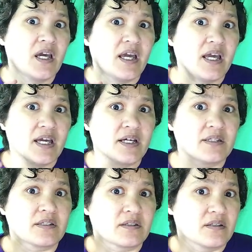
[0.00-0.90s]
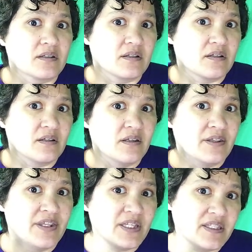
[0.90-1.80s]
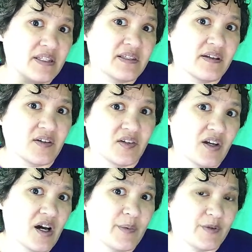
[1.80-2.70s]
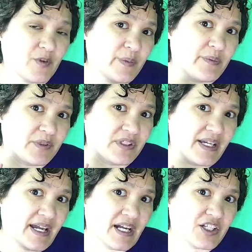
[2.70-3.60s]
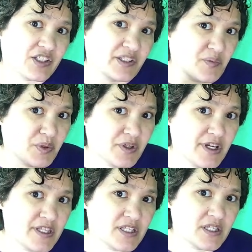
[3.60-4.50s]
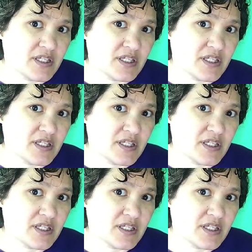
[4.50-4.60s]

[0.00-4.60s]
And this is not uncommon for people to actually put